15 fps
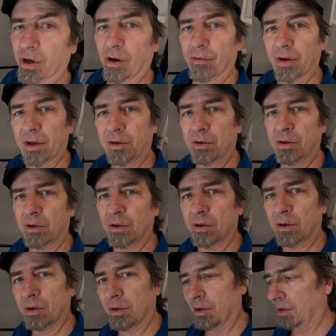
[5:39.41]
shelving
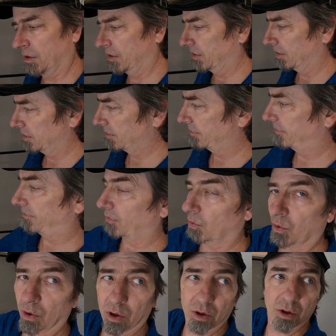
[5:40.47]

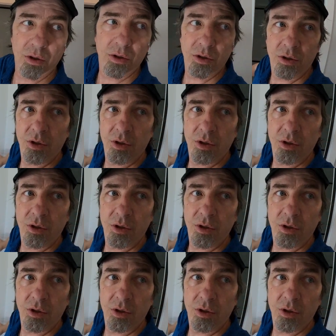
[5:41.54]
for